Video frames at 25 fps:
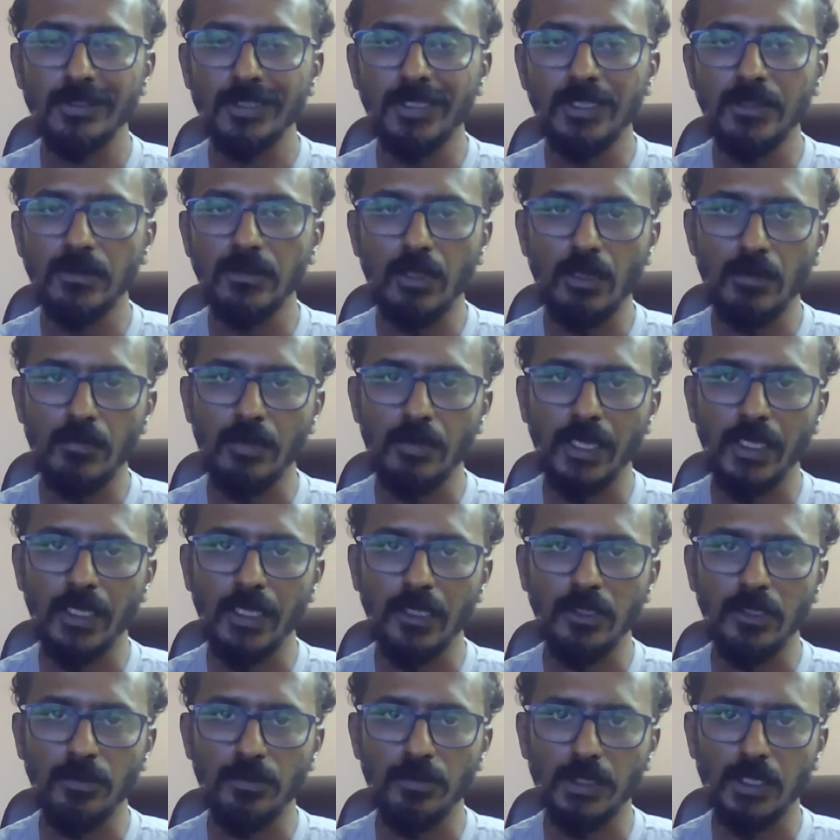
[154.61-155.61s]
these are my
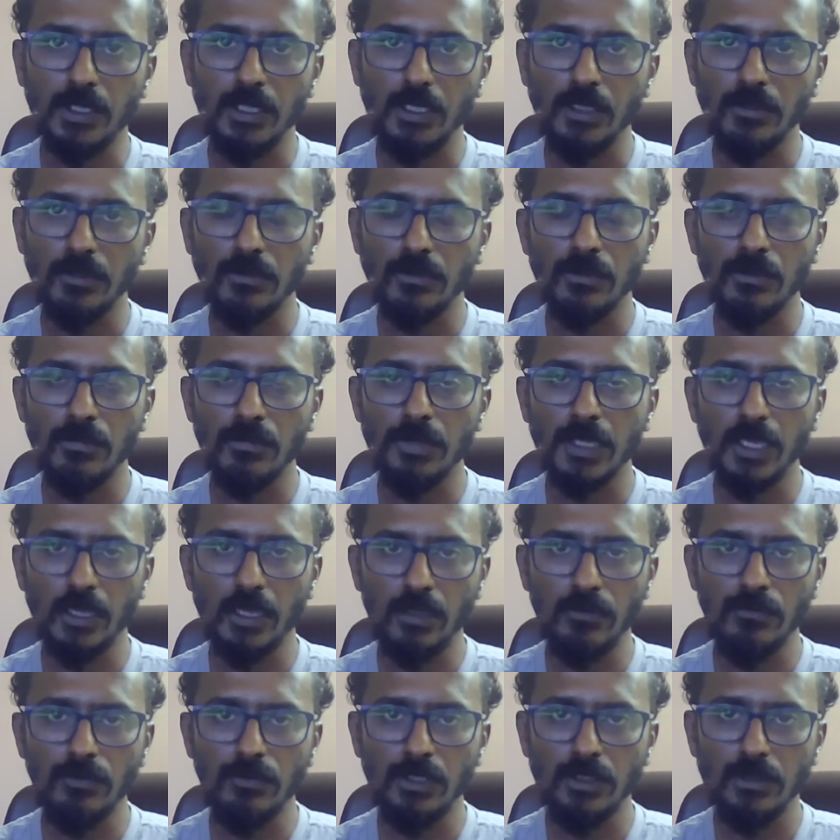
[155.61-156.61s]
expertise to
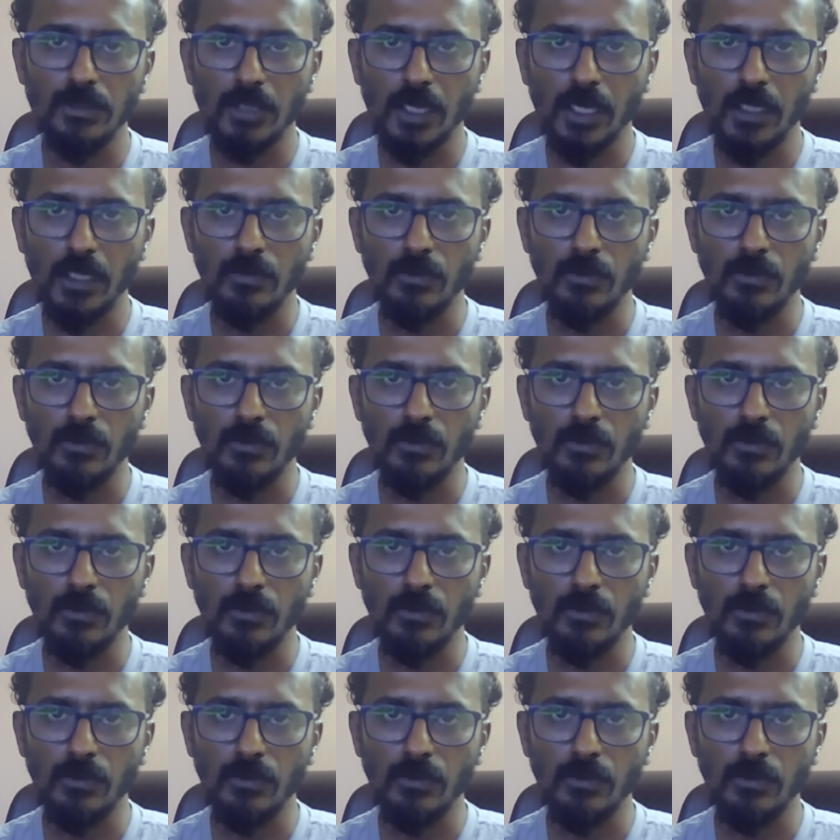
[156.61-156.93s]
begin with